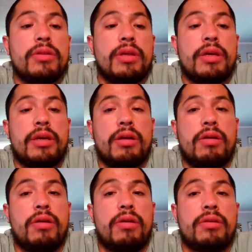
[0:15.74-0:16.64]
They
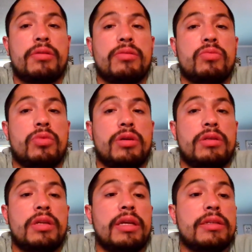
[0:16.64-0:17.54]
are,
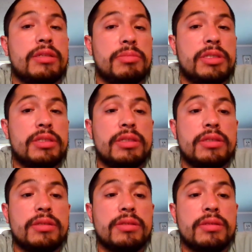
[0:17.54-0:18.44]
one, intimacy,